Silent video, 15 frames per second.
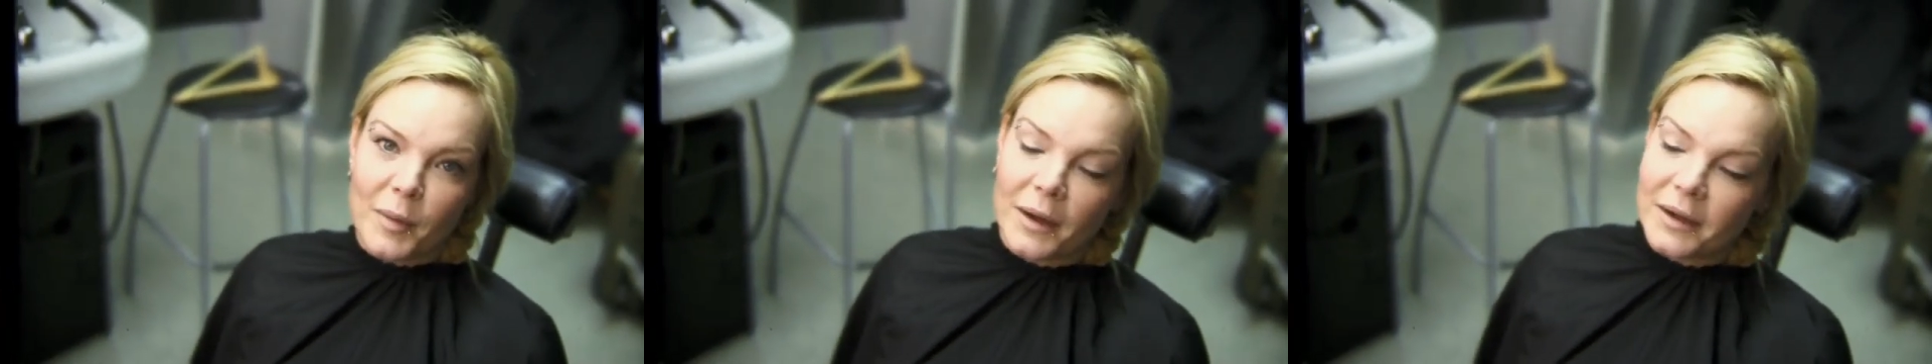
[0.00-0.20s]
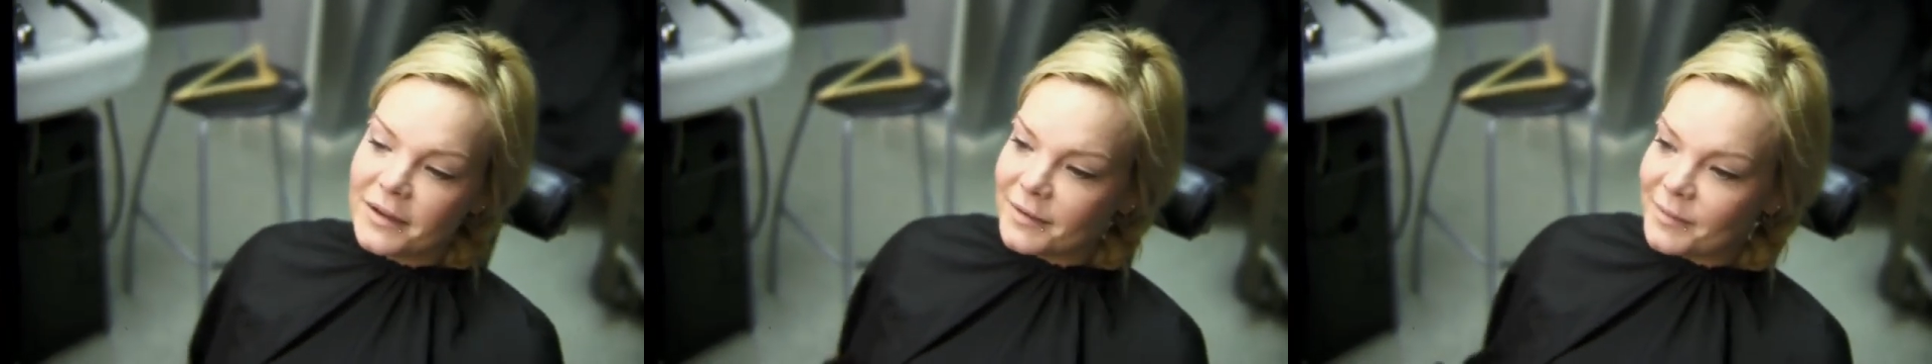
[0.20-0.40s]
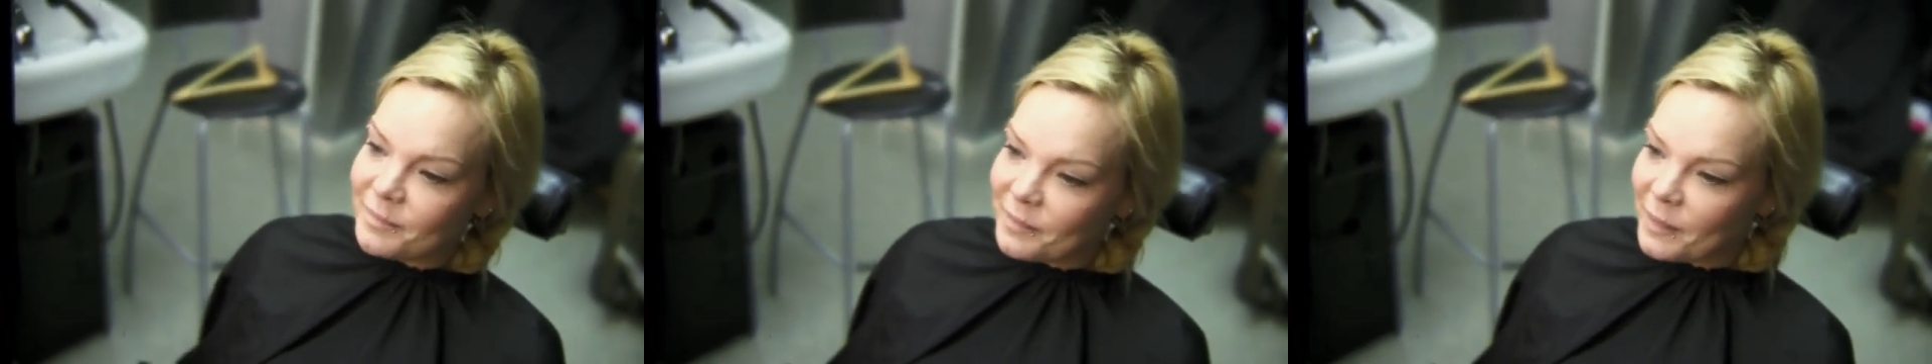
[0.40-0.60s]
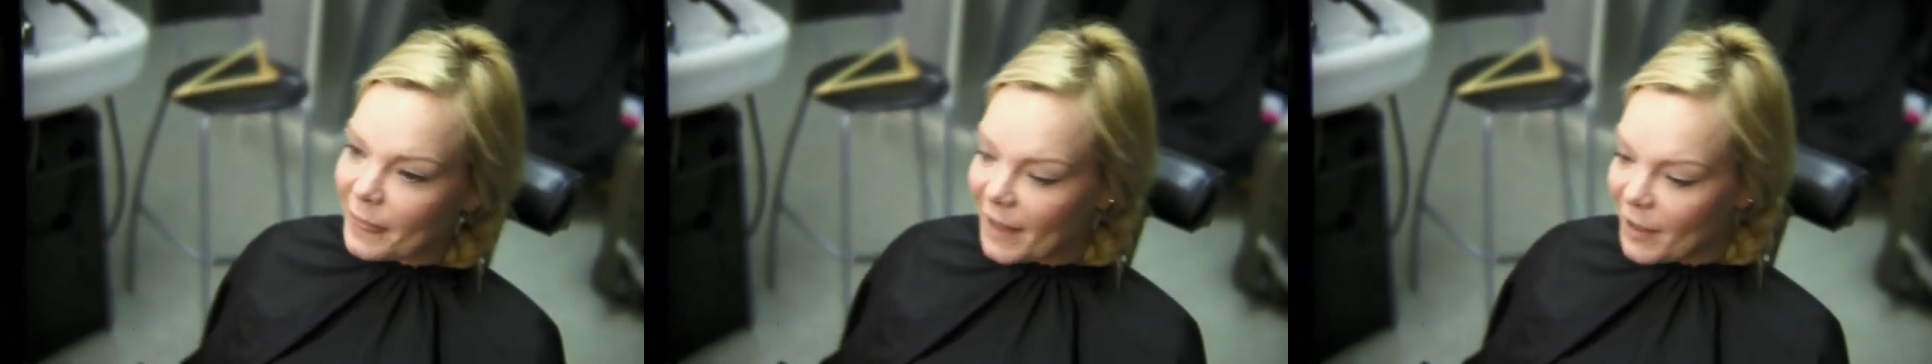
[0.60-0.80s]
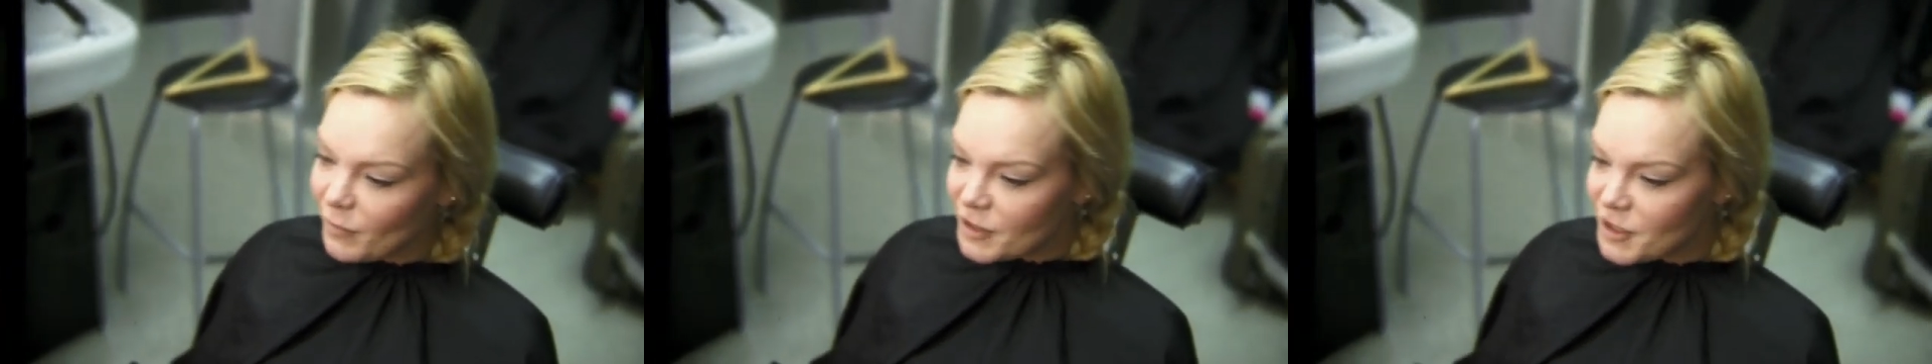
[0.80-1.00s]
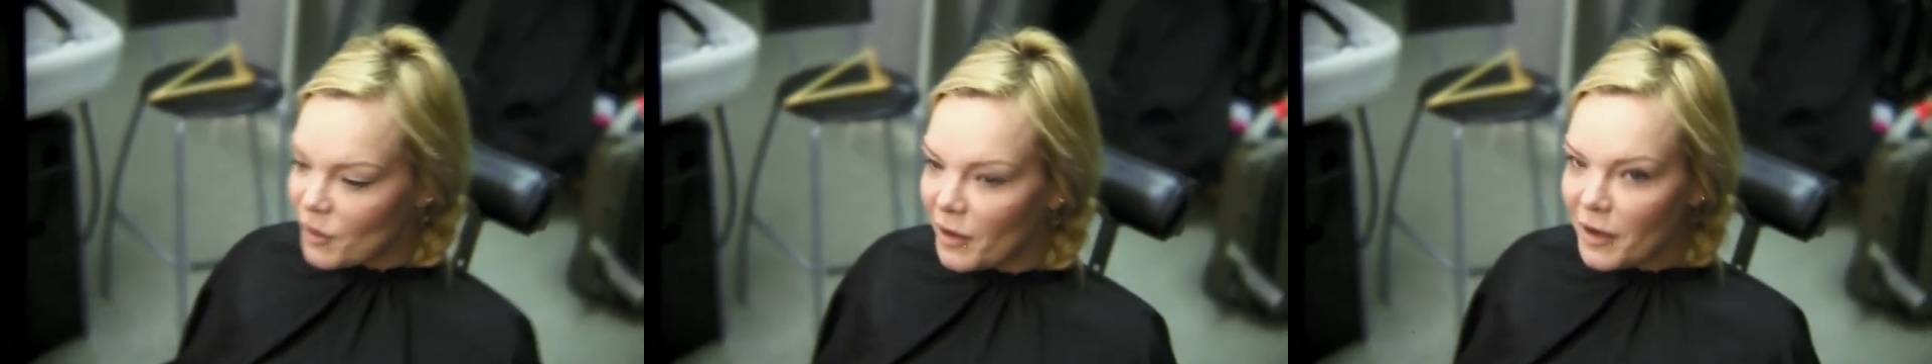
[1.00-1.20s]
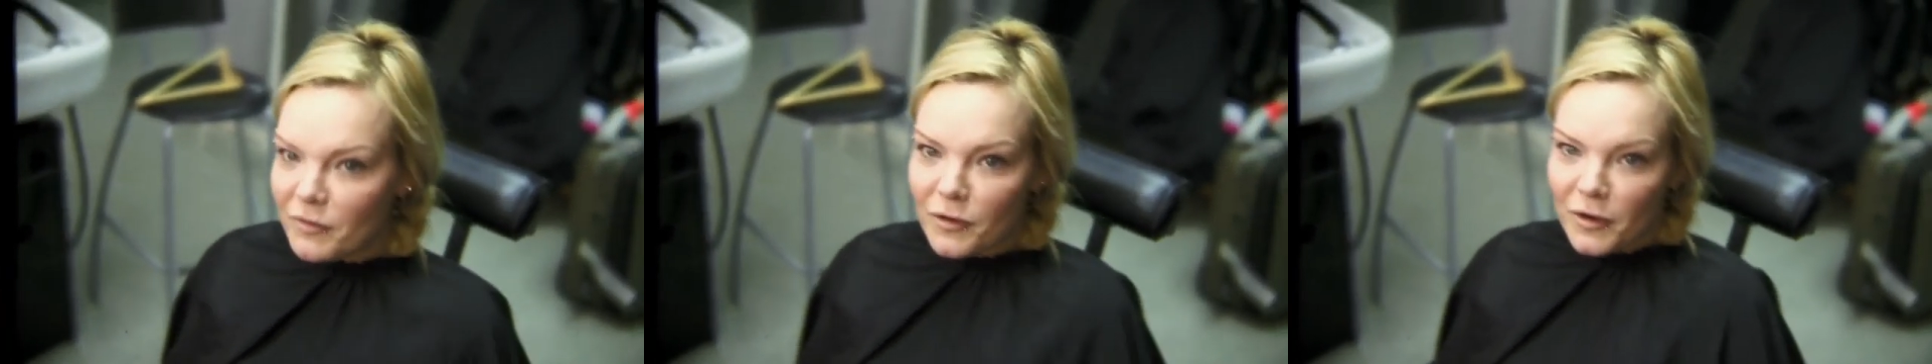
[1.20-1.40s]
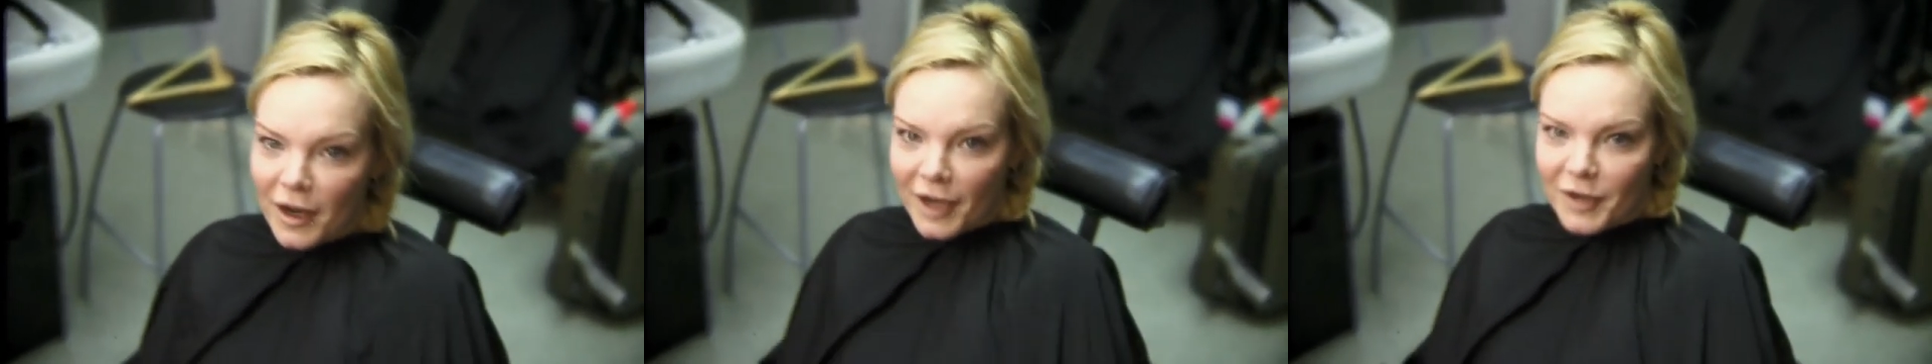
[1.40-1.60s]
but yeah. it was only
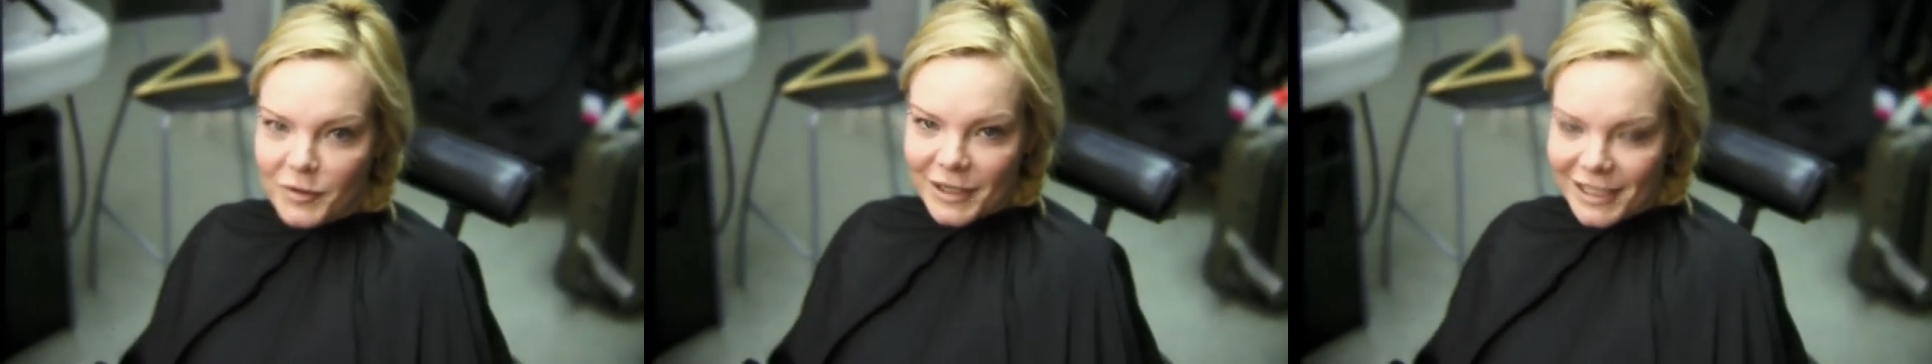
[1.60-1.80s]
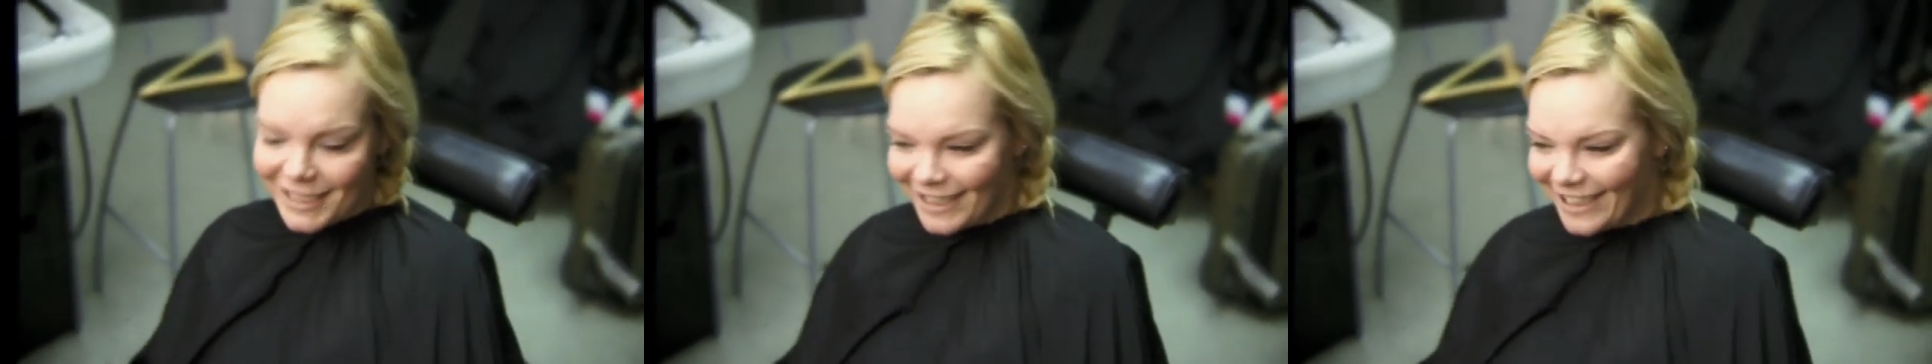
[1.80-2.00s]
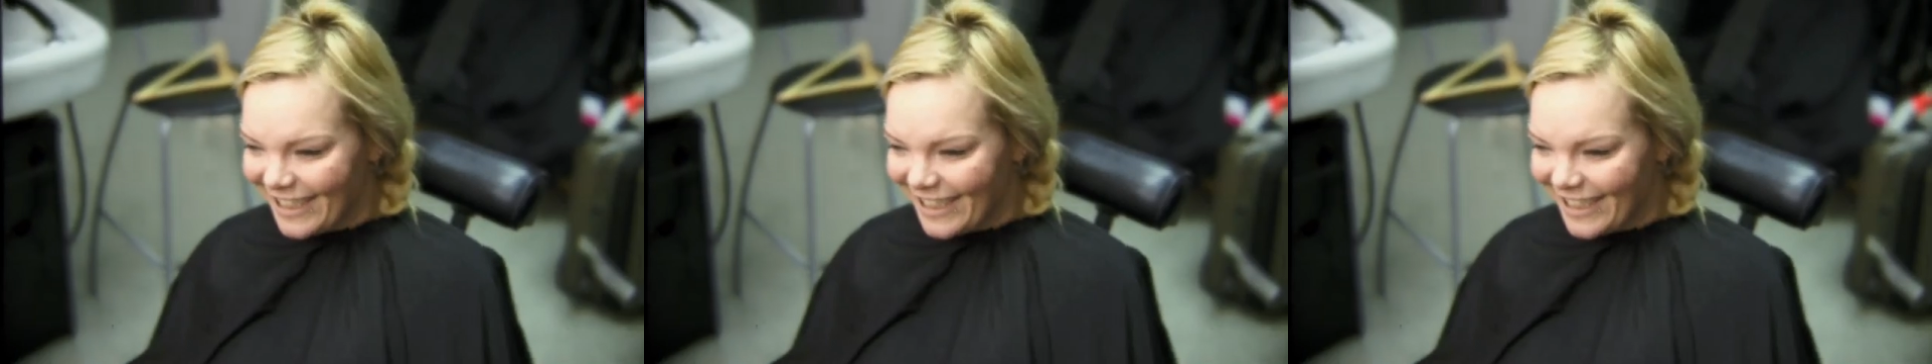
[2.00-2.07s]
for Nightwish.